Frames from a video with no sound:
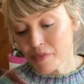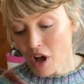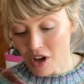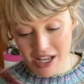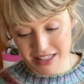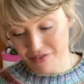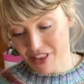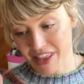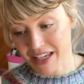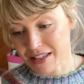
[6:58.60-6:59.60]
all kinds of fun
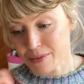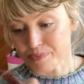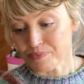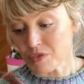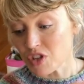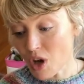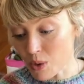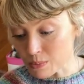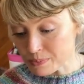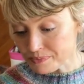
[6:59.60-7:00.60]
things. So
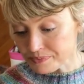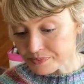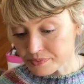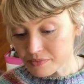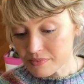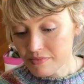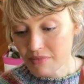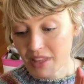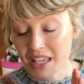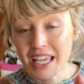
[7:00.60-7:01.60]

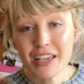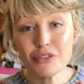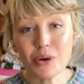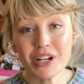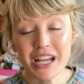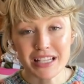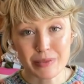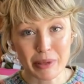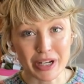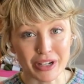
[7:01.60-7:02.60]
if you are not a
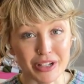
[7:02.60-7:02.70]
spinner,